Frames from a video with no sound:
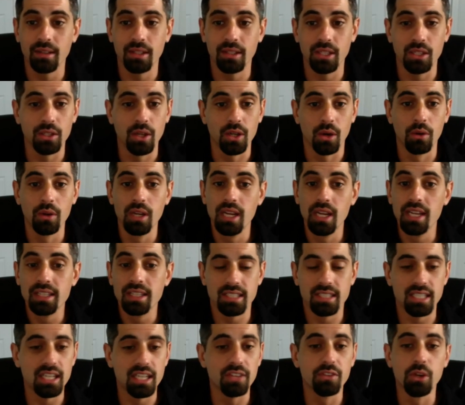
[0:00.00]
You know,
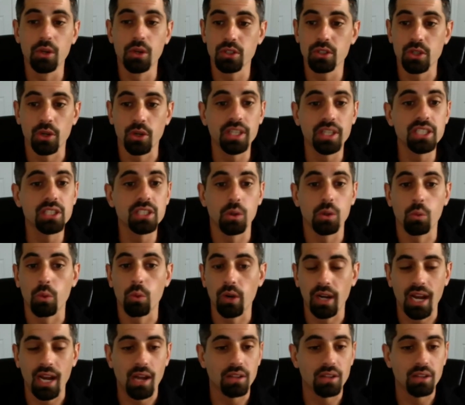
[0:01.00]
see if your attorney's going to
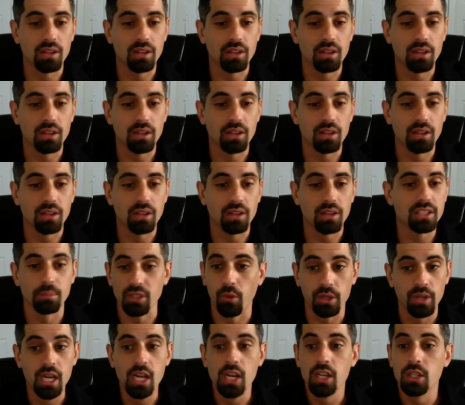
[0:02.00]
work out
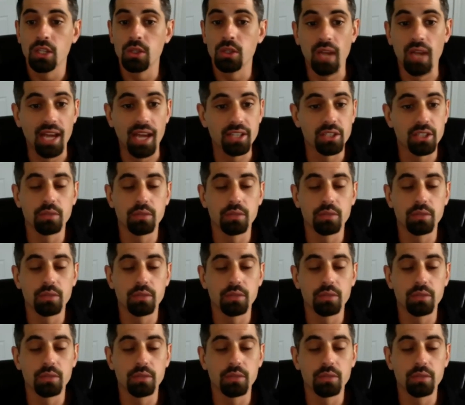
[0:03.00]
something for you.